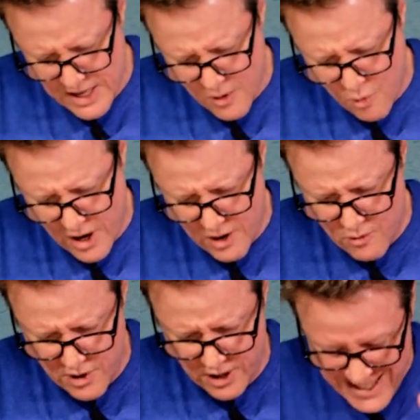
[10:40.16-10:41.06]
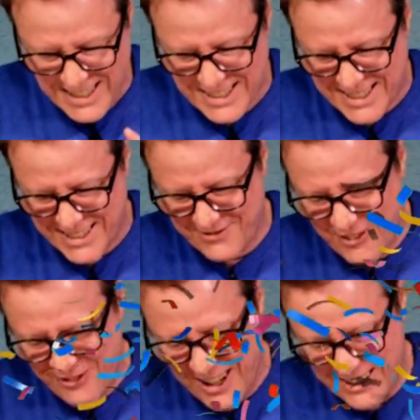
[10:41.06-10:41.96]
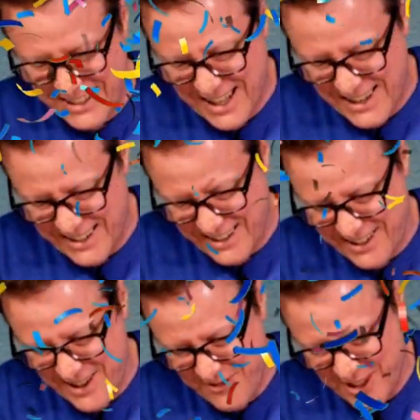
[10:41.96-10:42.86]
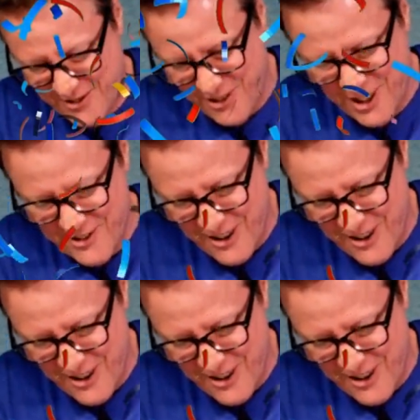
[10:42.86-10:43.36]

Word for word: that white one. Yes, we finally got the creepiest one of